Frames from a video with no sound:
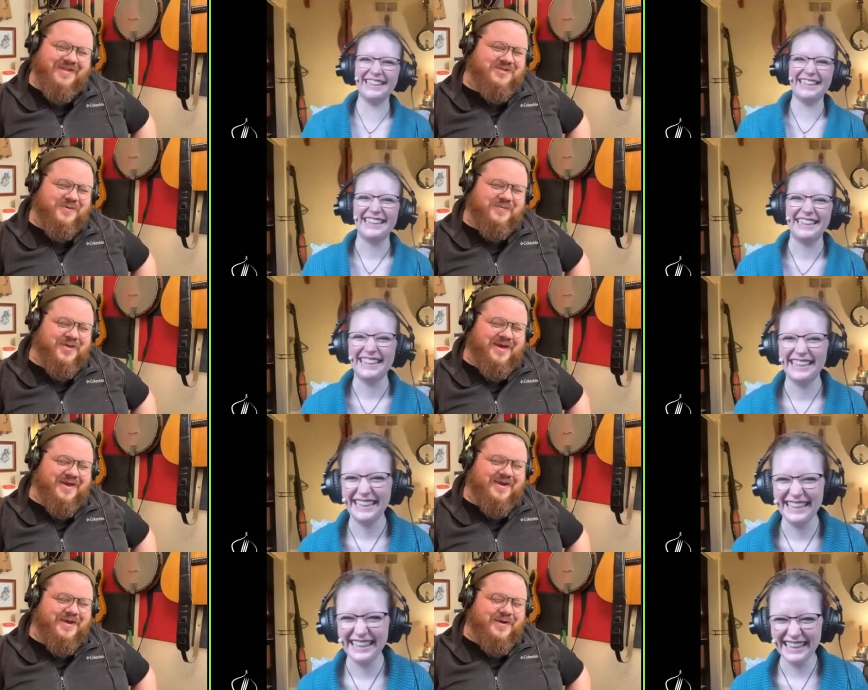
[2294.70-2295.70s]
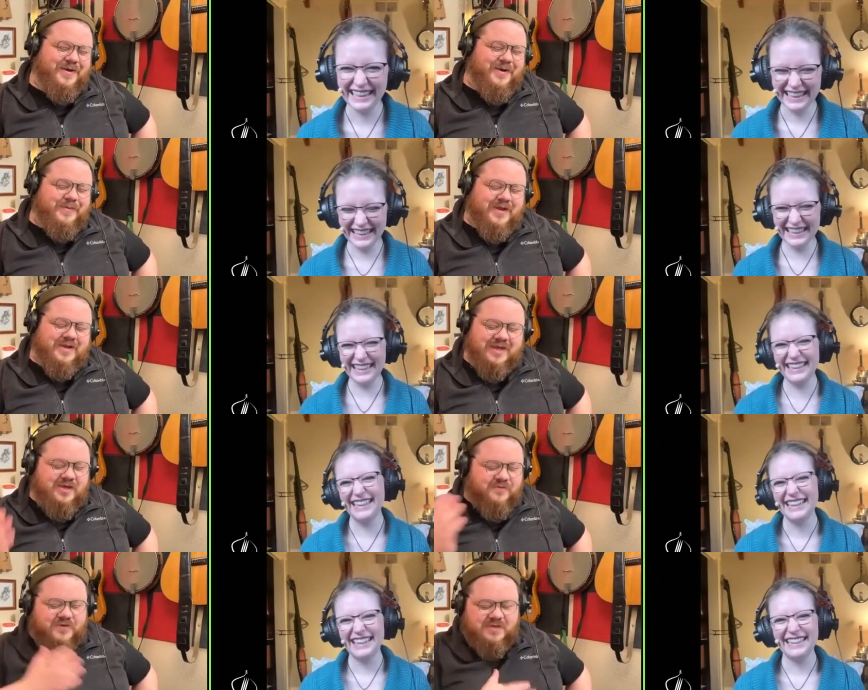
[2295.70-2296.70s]
Speaker 1: plan. But
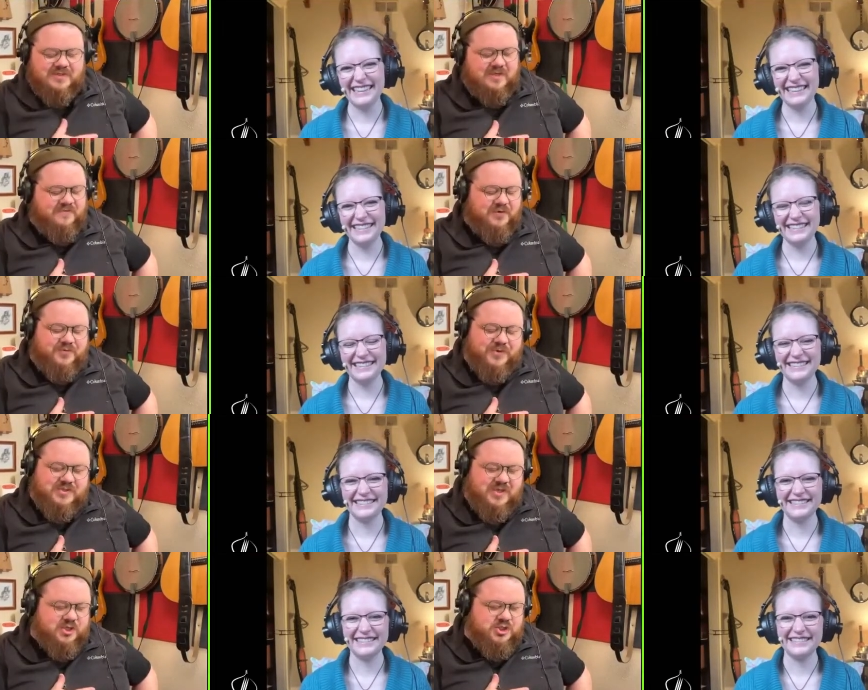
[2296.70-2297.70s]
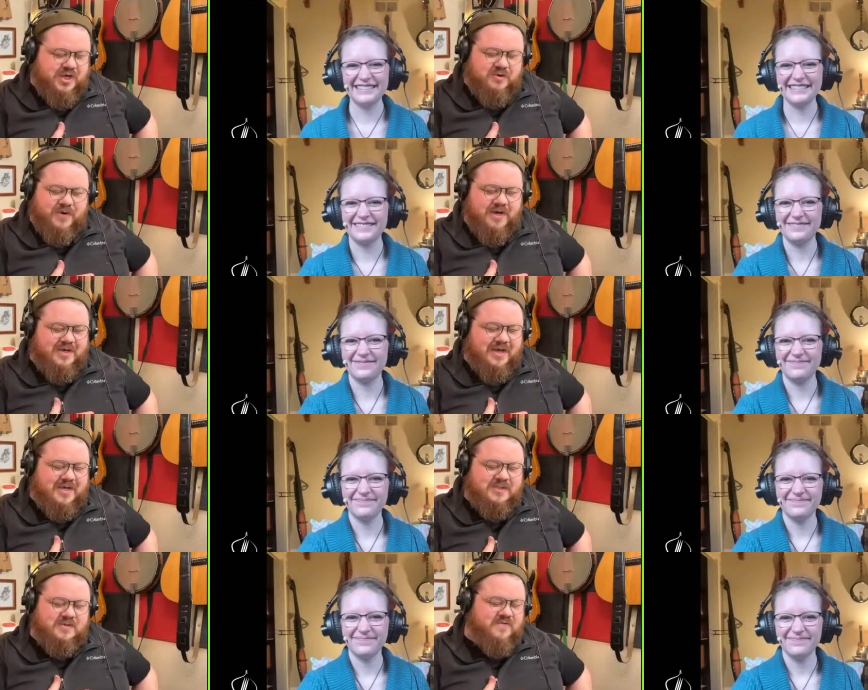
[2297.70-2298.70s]
thank you for listening to the Folk Music Educator
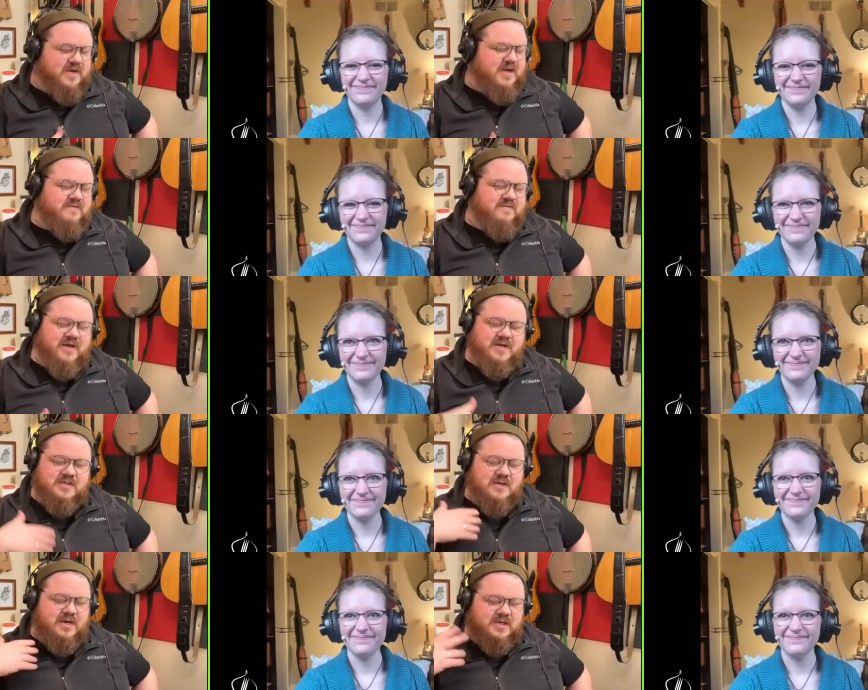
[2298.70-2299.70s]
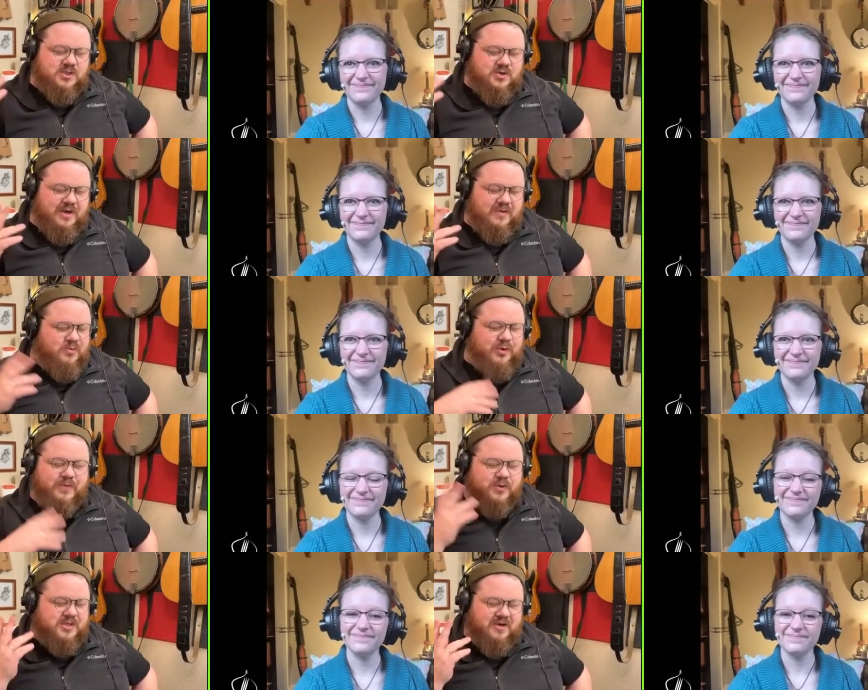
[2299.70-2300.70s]
podcast. You can find us on Instagram. We
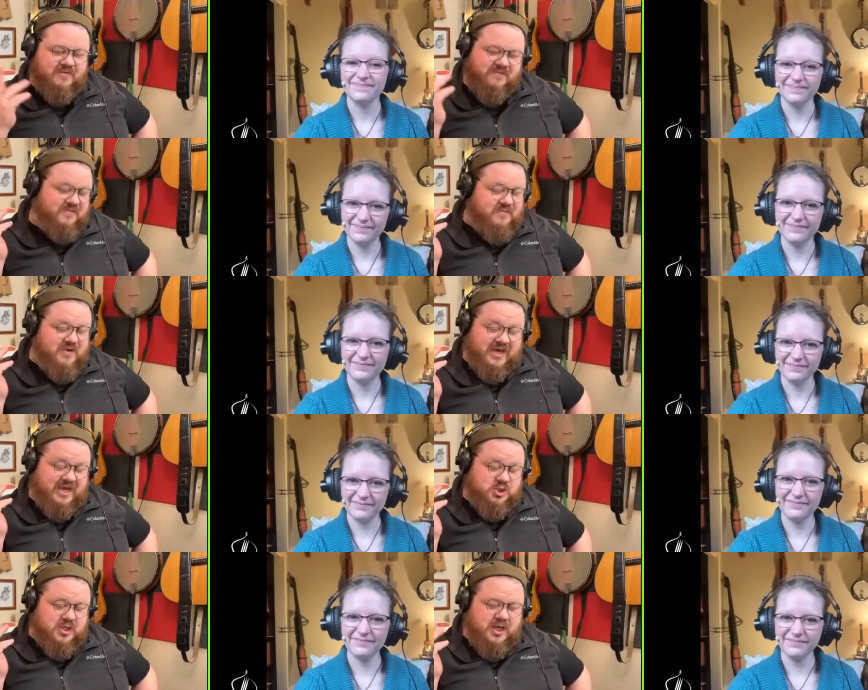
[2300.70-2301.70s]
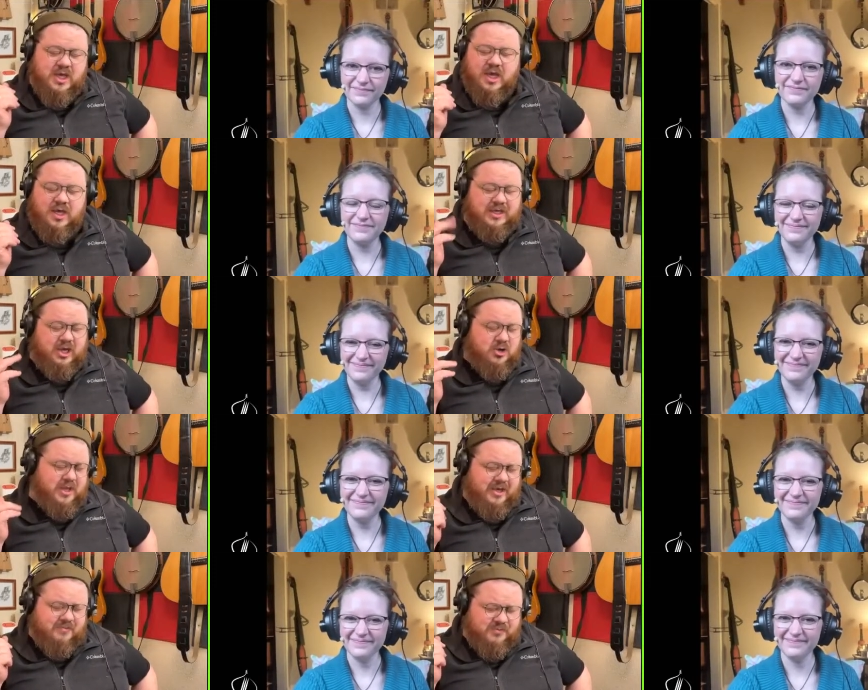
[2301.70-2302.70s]
post there occasionally,
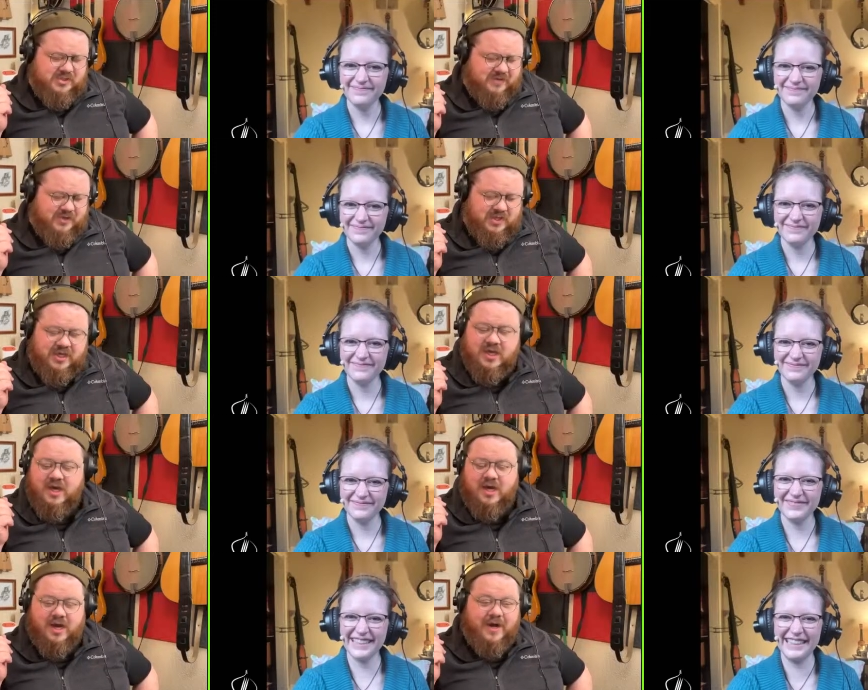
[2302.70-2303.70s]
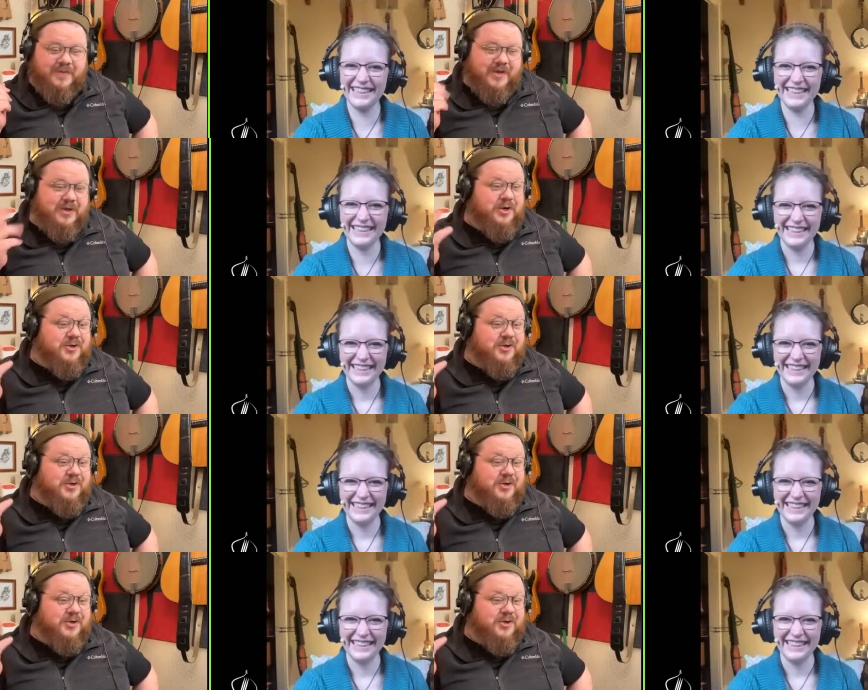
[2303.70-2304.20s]
yearly, typically. Uh, you can